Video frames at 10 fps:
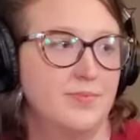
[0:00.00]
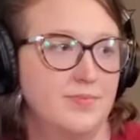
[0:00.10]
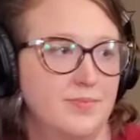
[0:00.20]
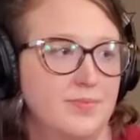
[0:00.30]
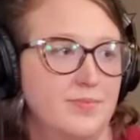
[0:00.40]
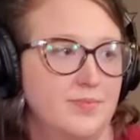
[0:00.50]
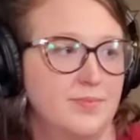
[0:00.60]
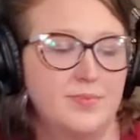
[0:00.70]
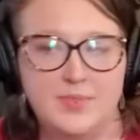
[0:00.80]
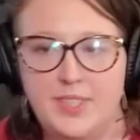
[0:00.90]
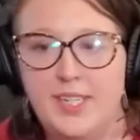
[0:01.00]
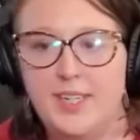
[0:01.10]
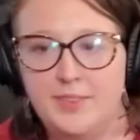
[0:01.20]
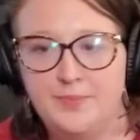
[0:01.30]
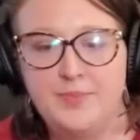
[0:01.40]
experience is
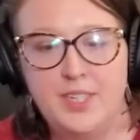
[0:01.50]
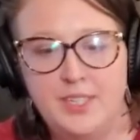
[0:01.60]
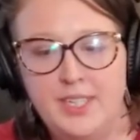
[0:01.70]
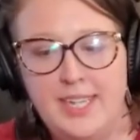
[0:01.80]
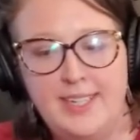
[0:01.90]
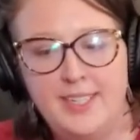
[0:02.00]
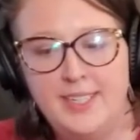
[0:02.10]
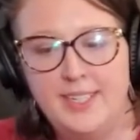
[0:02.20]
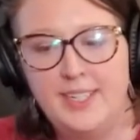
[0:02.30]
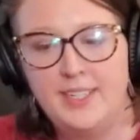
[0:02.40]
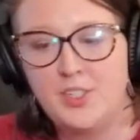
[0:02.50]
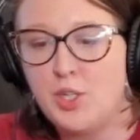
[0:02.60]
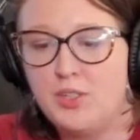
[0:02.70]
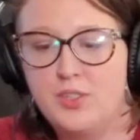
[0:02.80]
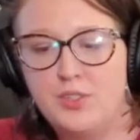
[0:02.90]
big, you know,
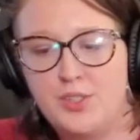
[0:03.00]
suppliers.